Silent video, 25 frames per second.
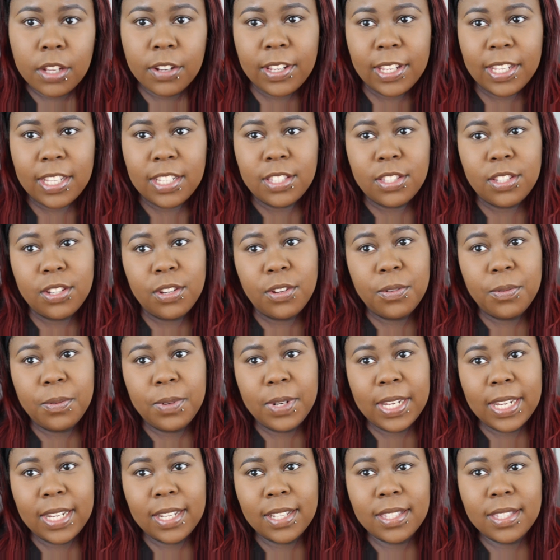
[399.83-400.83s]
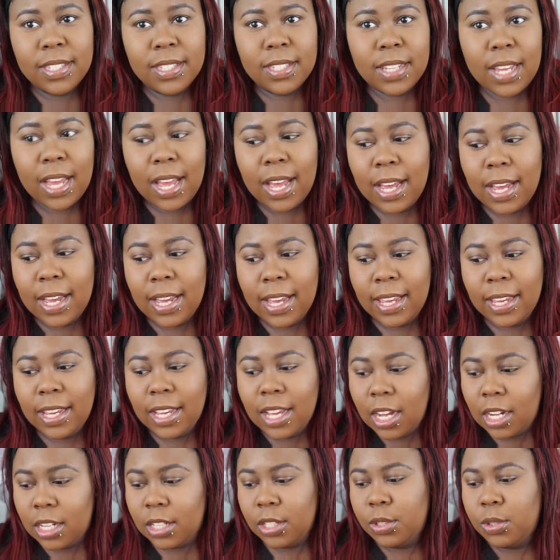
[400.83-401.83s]
Okay, so next I
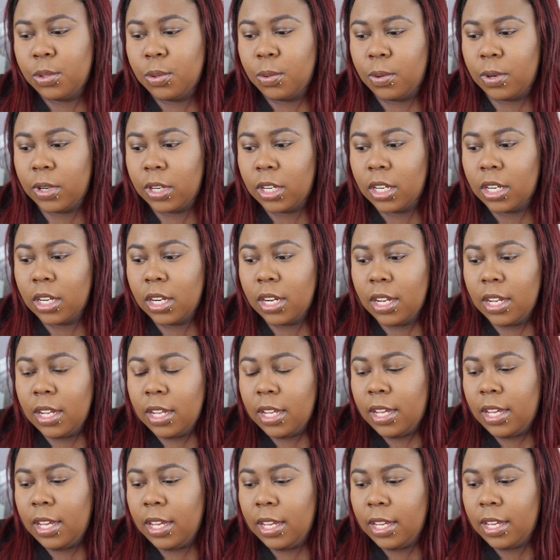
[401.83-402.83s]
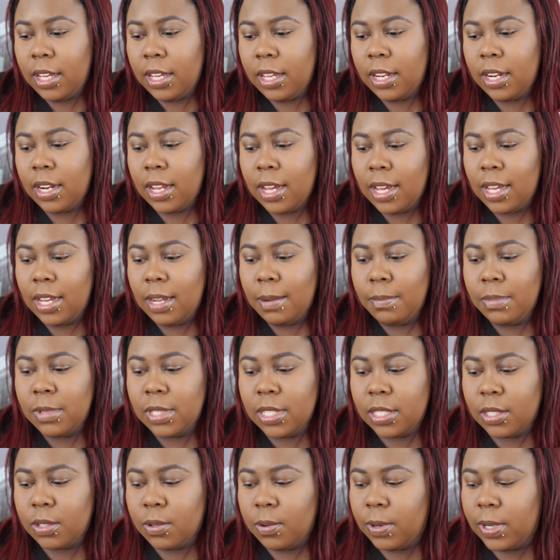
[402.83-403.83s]
contour, and I am
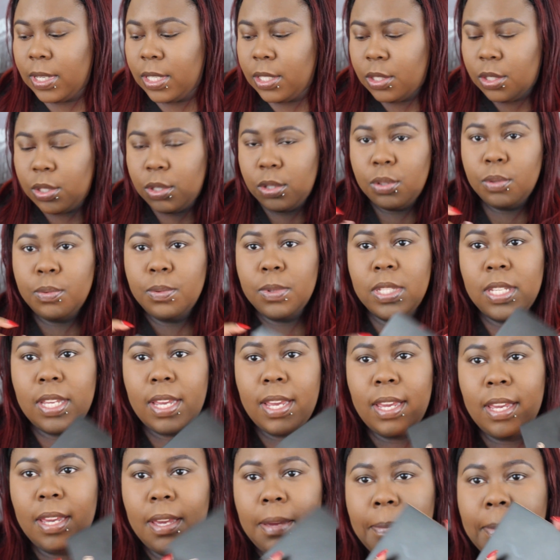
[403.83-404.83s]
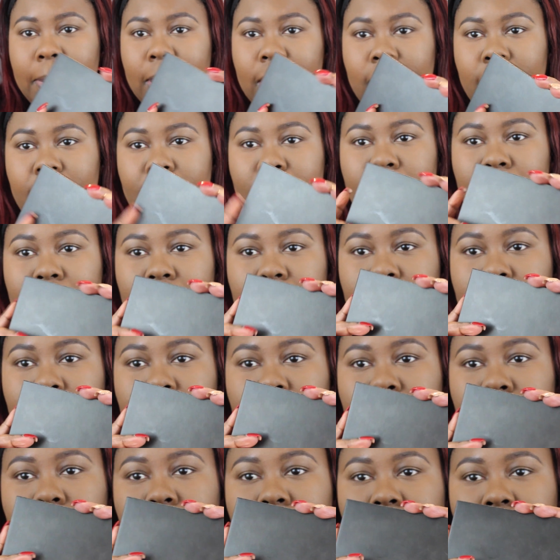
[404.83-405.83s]
just going to take my
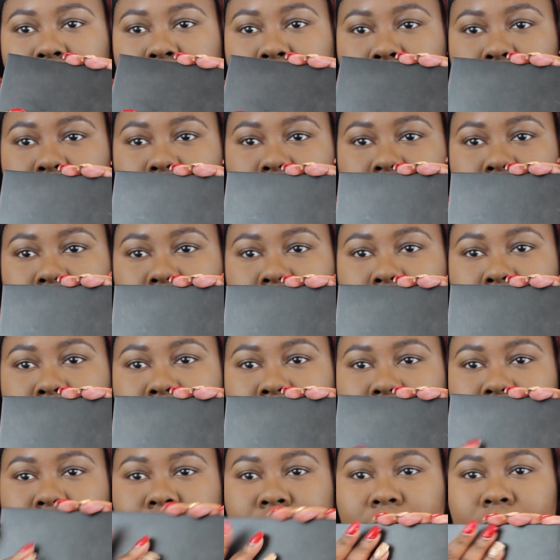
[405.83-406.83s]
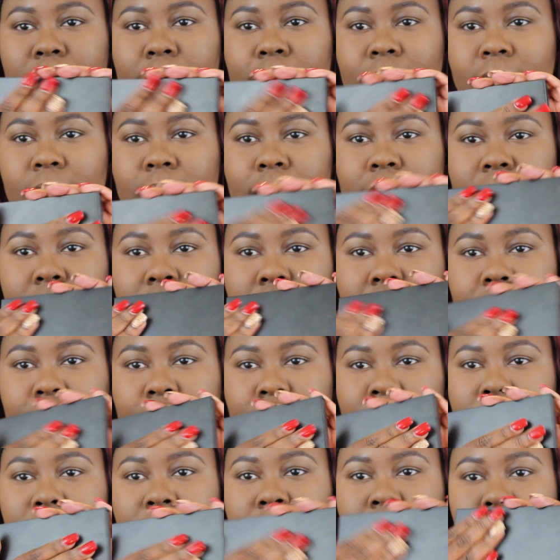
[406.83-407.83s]
contour kit by Anastasia.
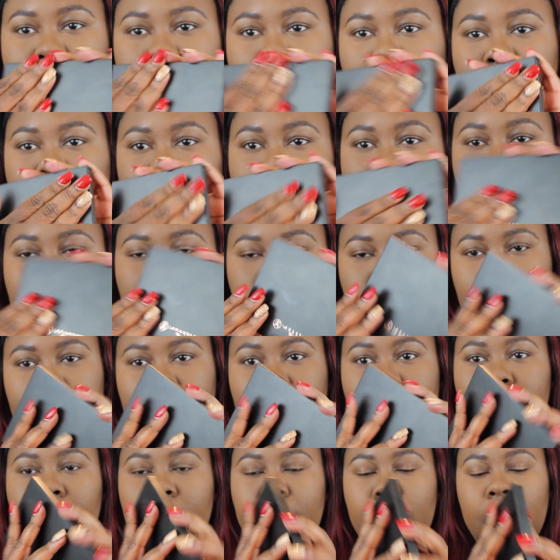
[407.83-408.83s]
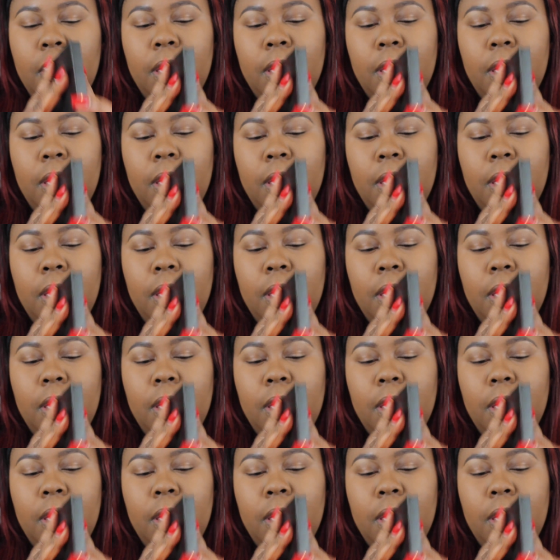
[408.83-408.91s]
Sorry, it's a little dirty.